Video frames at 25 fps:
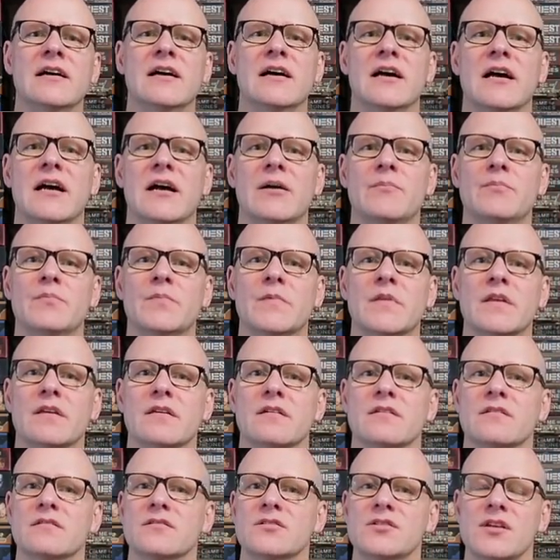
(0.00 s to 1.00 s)

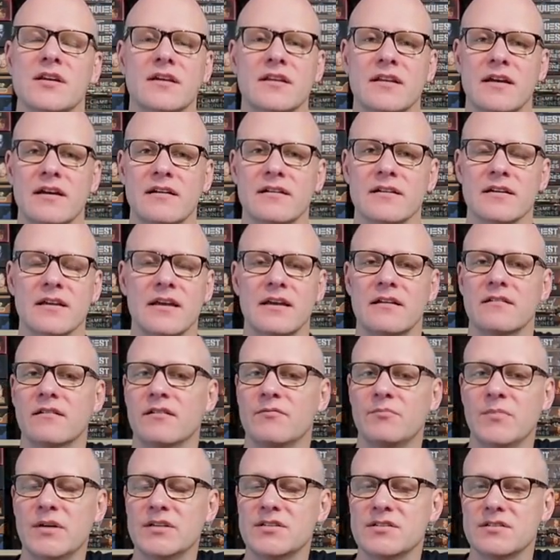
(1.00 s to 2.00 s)
Check it out. Again,
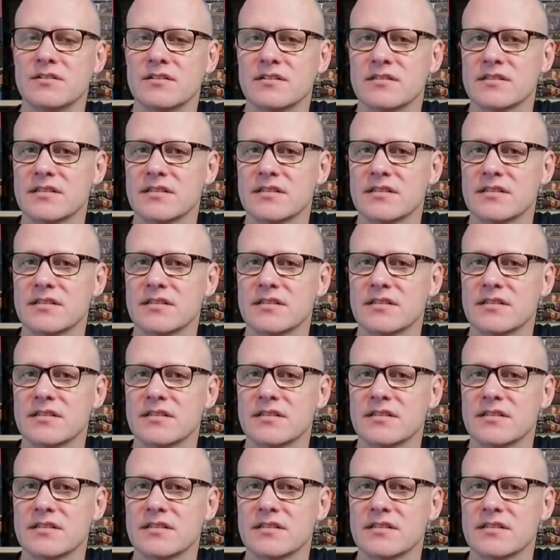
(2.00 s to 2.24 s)
I've mentioned it